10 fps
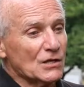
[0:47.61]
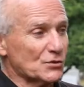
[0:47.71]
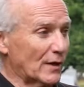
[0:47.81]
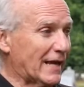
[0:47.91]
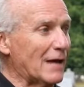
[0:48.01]

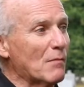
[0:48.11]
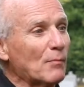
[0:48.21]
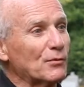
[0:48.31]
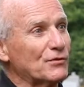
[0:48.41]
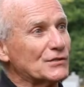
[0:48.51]
So I came
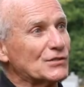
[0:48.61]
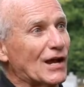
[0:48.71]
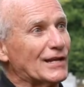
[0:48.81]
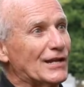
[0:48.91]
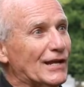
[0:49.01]
up with this
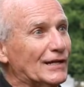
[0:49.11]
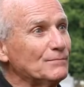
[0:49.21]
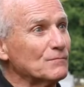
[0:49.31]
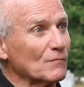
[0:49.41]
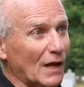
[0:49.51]
idea.
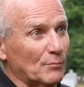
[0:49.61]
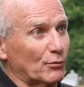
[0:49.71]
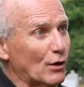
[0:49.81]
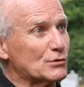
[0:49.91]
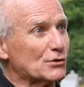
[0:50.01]
I
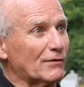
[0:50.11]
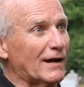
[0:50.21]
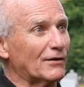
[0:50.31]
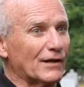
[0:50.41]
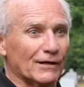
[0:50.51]
approached
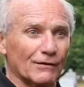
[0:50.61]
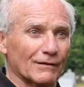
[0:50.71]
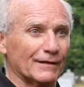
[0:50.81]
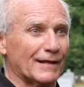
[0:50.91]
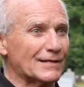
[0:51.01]
Crown Hill
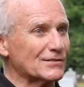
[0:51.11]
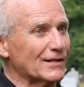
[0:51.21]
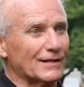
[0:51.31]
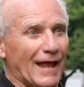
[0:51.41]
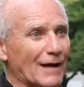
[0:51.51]
and they
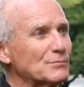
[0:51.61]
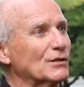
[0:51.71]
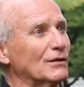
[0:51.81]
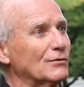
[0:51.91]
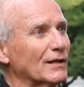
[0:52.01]
said,
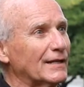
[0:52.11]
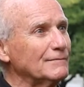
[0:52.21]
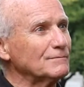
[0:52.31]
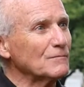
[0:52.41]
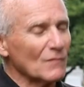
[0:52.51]
absolutely.
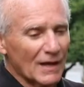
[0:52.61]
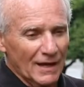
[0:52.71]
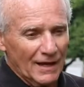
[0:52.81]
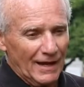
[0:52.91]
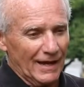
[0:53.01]

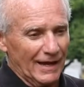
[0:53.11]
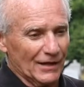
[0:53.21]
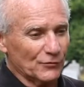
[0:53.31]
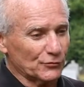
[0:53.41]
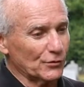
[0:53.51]

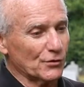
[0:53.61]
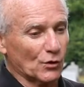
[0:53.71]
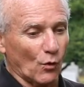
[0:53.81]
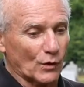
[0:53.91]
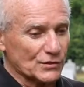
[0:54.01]
And through the
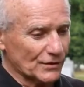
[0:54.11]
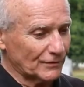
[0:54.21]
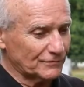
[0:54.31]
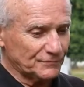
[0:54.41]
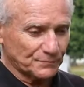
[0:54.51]
course
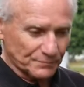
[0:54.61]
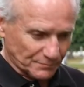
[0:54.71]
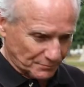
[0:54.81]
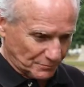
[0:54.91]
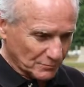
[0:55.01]
of
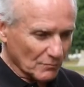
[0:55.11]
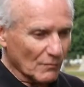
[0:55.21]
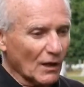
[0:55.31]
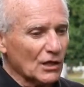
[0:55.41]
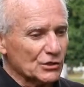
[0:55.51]

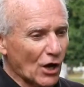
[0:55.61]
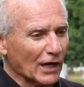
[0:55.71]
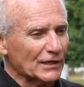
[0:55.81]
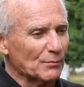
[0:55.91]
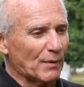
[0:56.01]

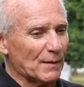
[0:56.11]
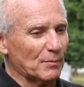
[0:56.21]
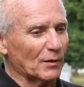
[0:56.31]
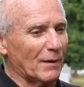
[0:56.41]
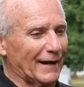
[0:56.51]
talking to
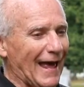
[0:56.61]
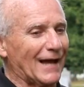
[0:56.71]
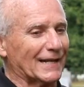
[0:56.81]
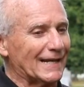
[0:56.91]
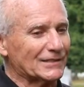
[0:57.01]
people about
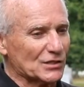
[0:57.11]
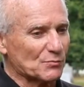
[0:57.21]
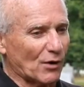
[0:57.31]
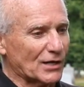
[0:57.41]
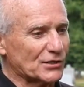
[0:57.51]
how to get this
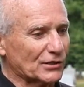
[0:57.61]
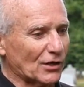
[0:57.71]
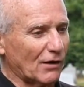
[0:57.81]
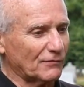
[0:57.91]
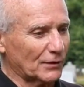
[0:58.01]
project
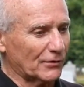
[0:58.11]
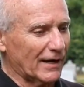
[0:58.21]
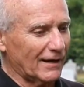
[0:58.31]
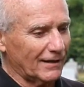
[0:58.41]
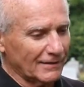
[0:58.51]
off the
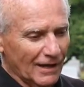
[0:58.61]
ground,